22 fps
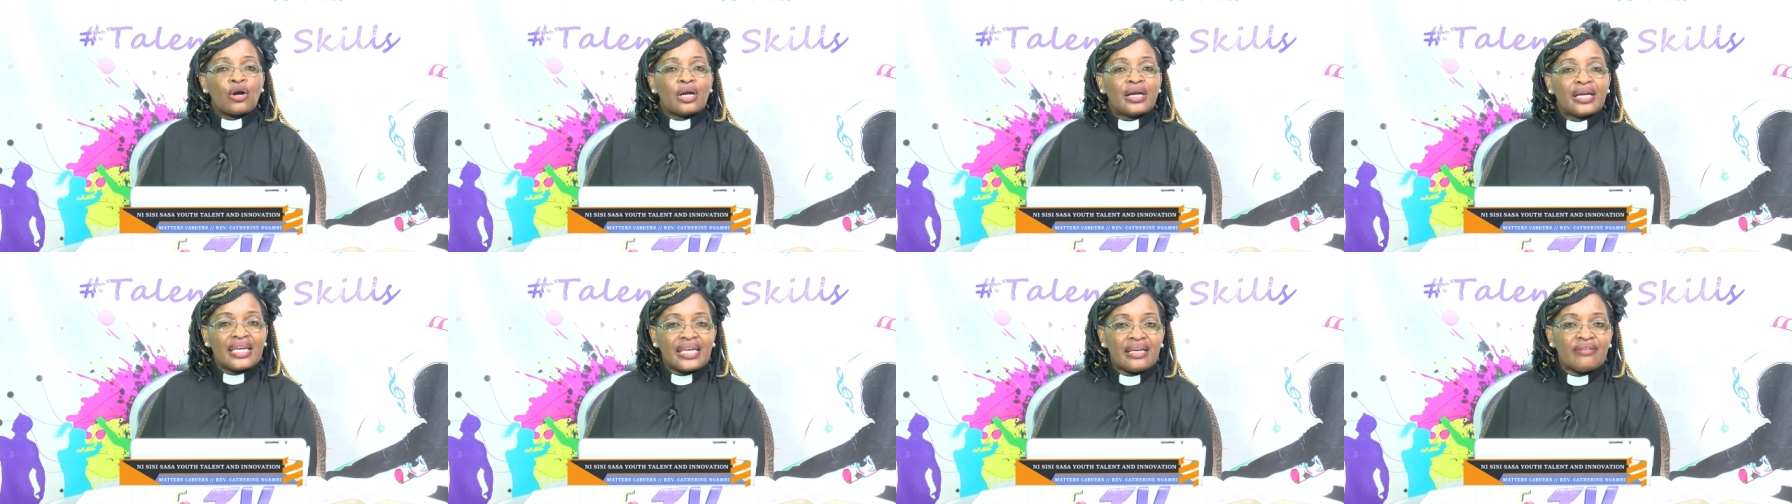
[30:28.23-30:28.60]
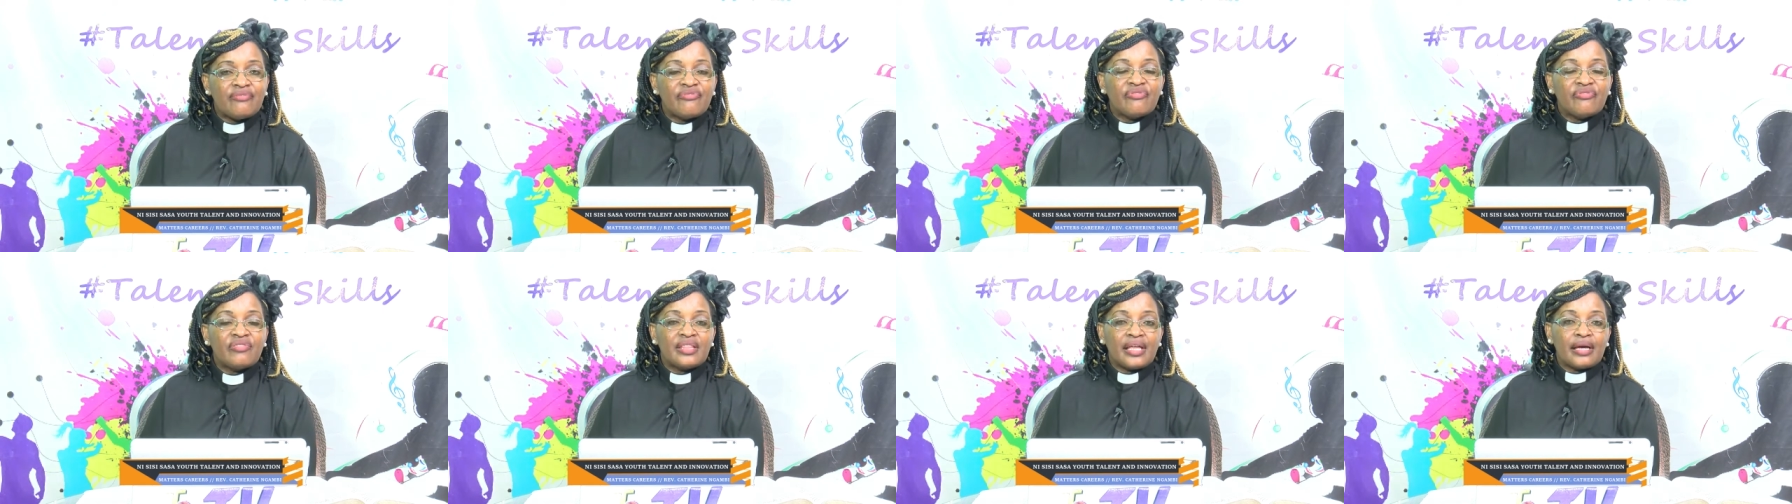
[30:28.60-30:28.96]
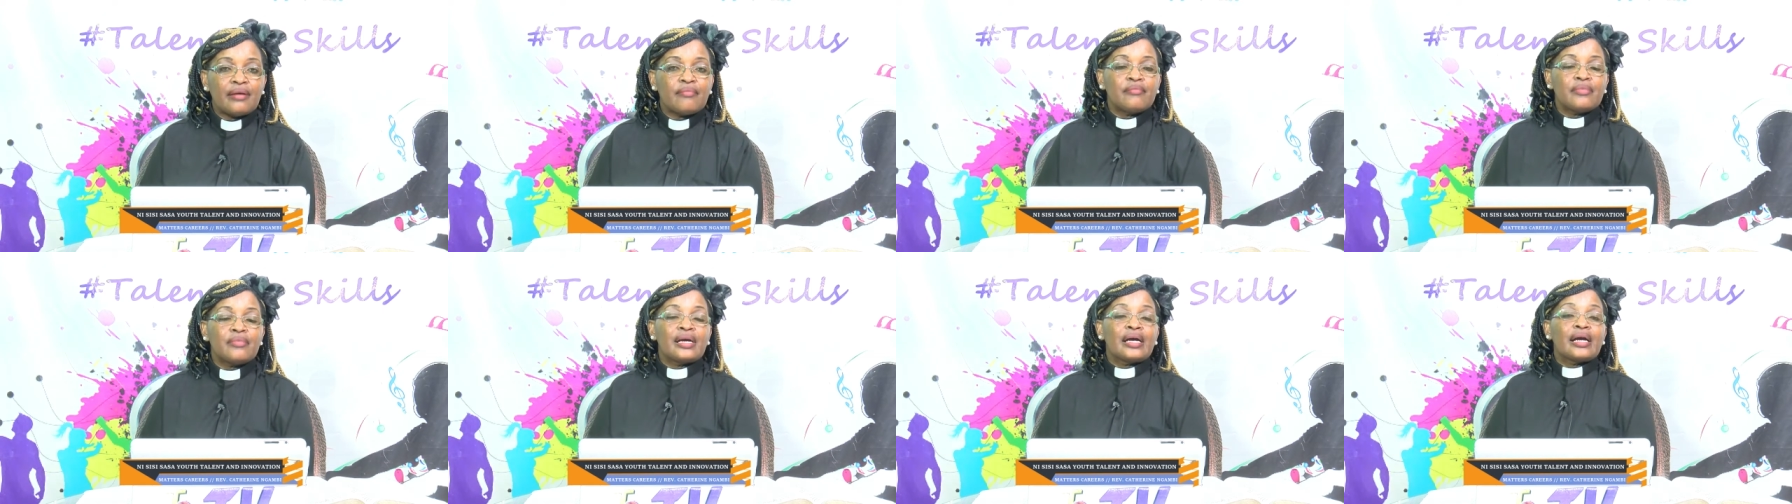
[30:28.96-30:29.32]
give
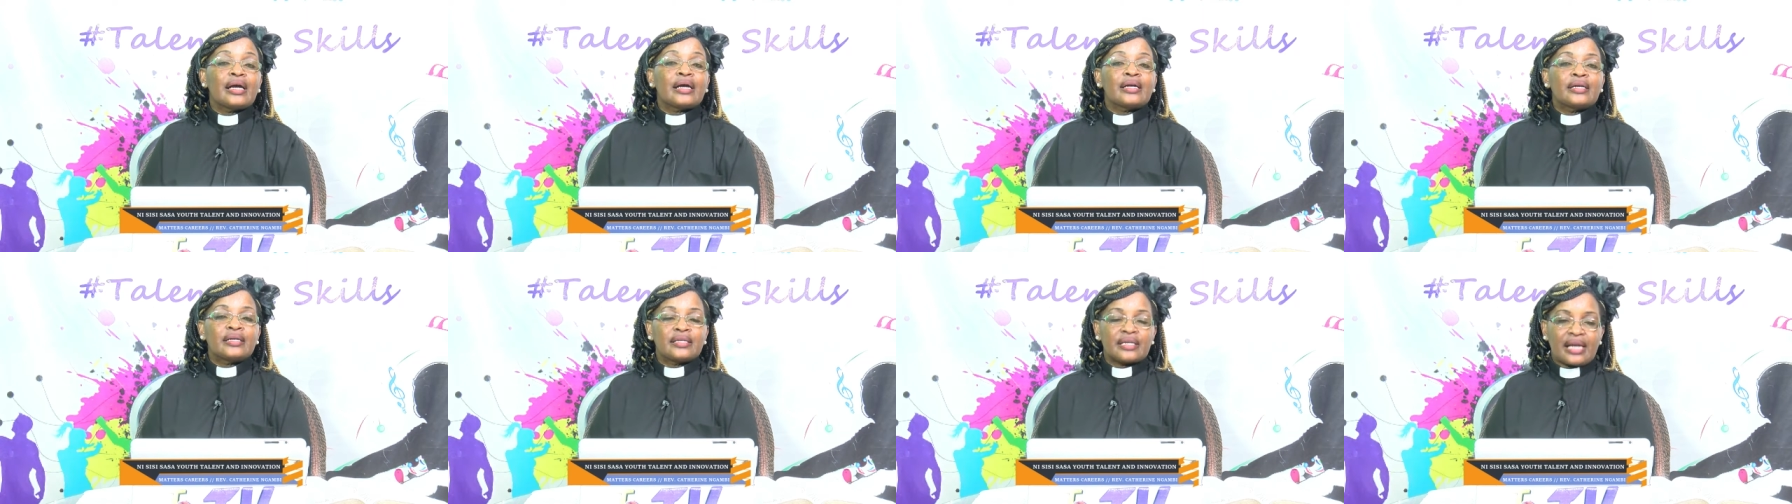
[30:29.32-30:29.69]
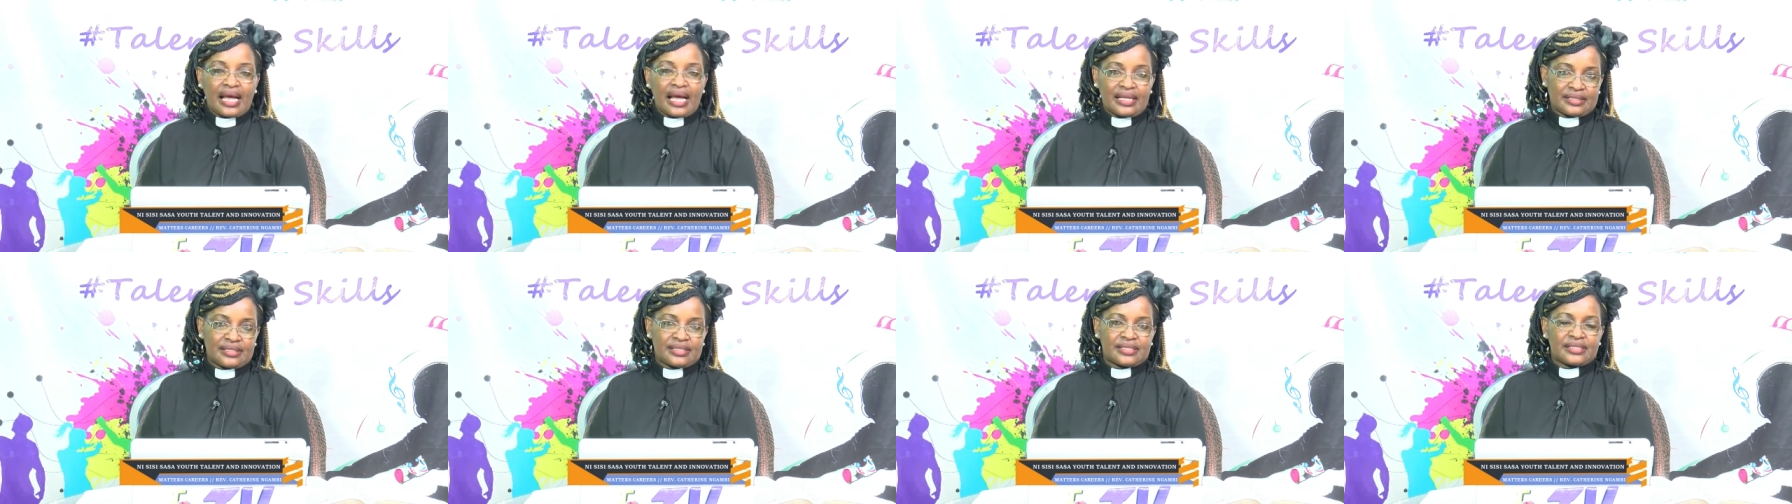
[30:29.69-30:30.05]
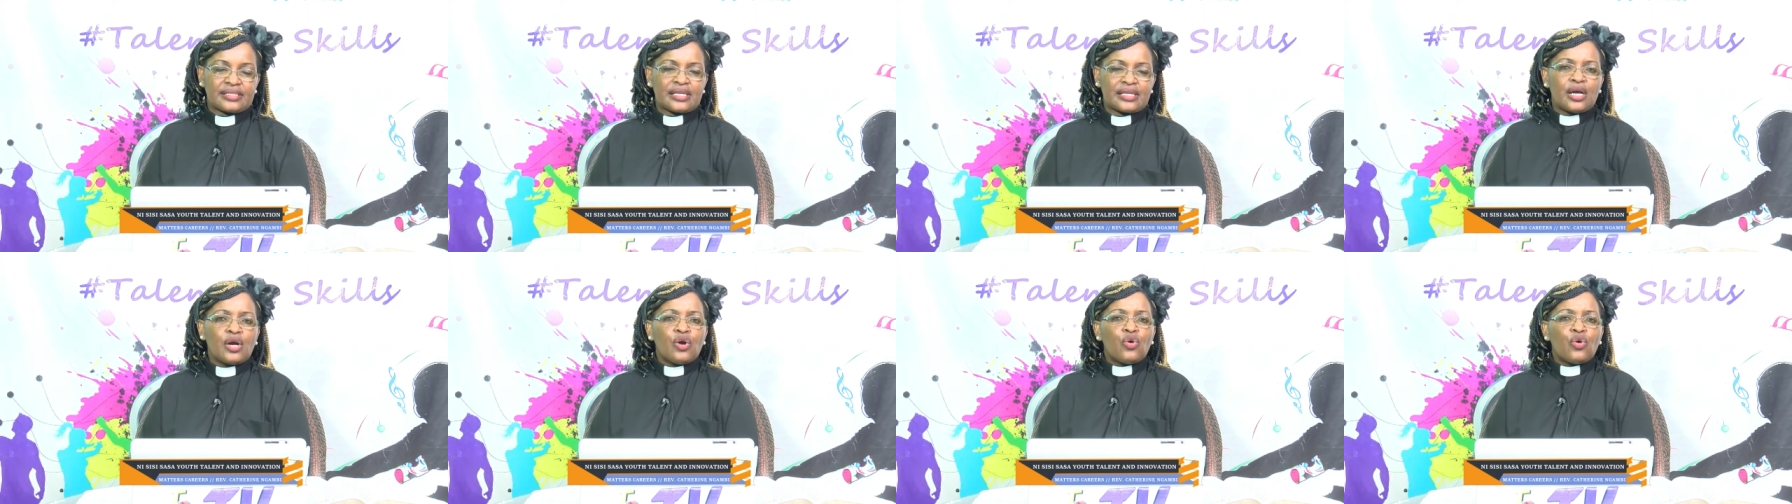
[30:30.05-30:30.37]
them grants